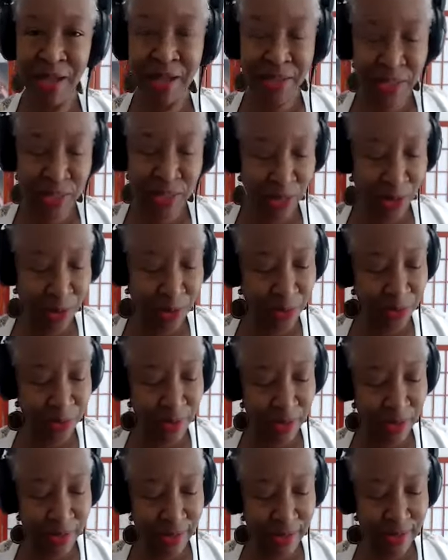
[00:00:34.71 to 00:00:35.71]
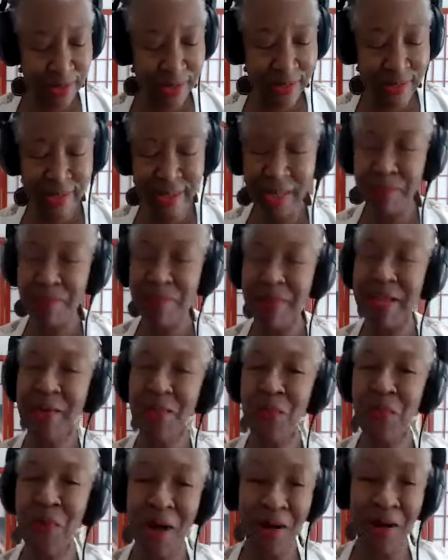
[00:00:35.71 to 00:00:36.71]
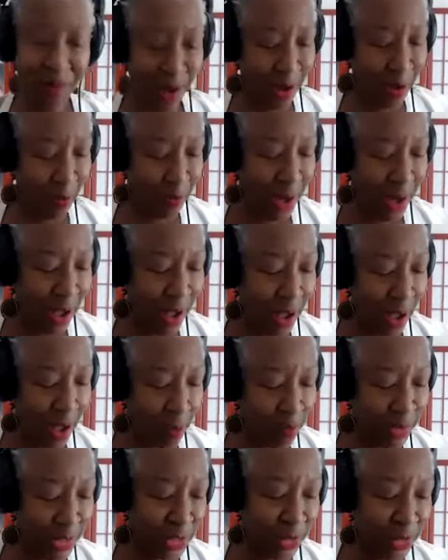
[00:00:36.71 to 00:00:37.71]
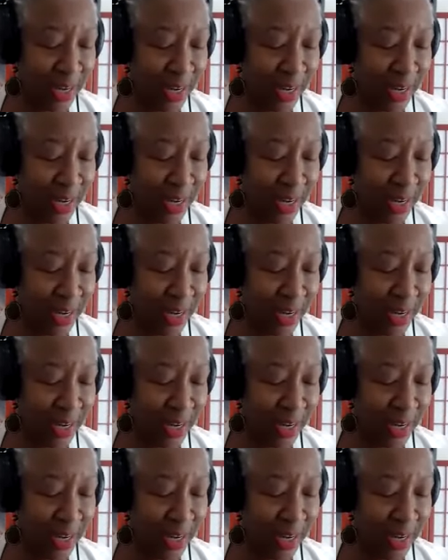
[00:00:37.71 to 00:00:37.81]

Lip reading: So let me welcome Mr.